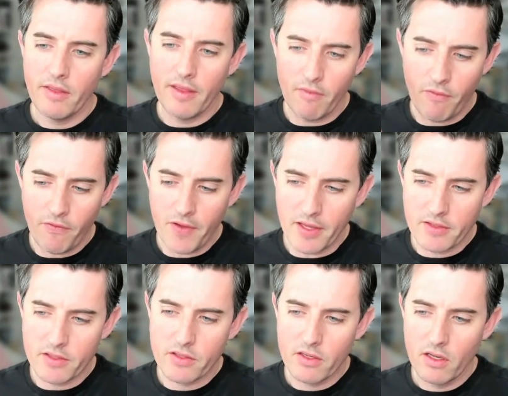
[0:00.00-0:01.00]
that
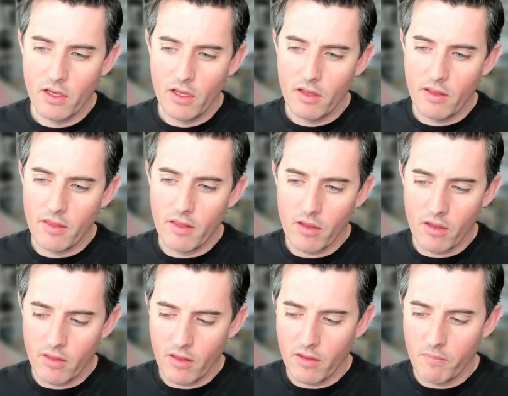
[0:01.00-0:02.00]
fits
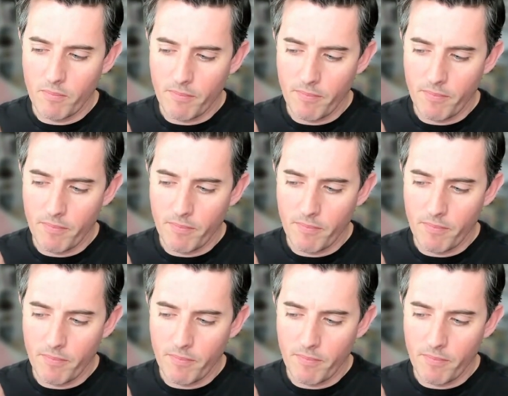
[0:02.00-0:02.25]
the